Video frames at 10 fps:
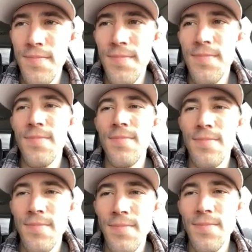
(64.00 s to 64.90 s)

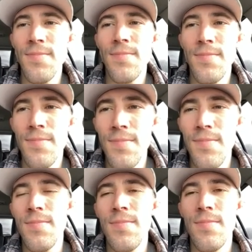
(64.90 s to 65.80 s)

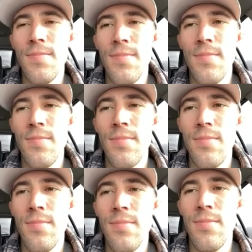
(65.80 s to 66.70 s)

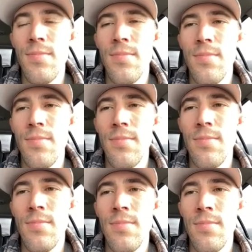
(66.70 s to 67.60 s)

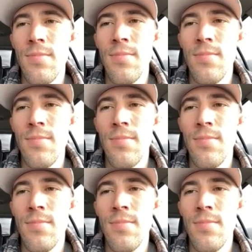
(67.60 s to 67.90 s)
The person shown says nothing.